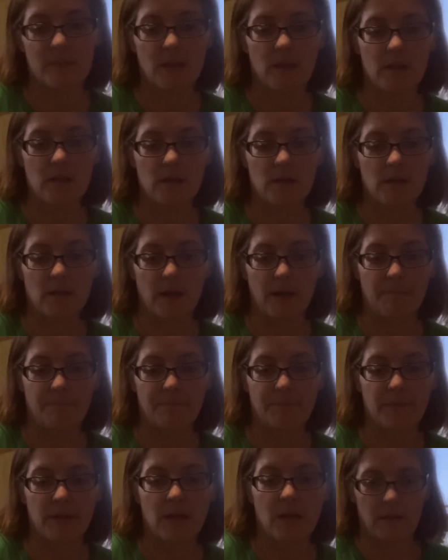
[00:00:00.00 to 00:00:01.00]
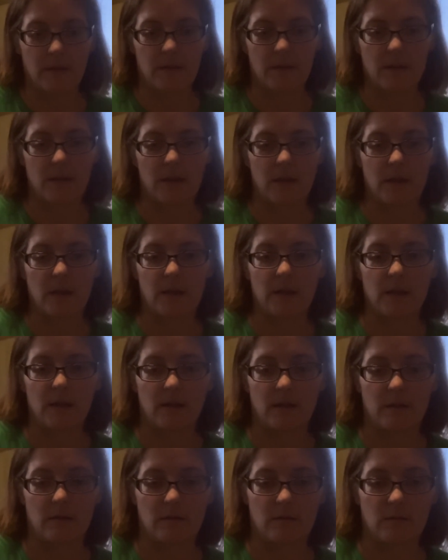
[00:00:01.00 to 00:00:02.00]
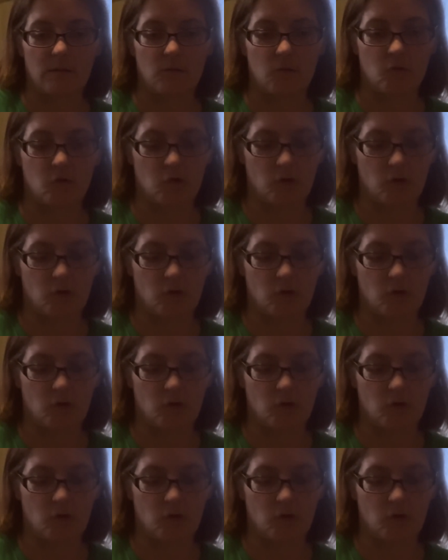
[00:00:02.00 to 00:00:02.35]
it's alright. It is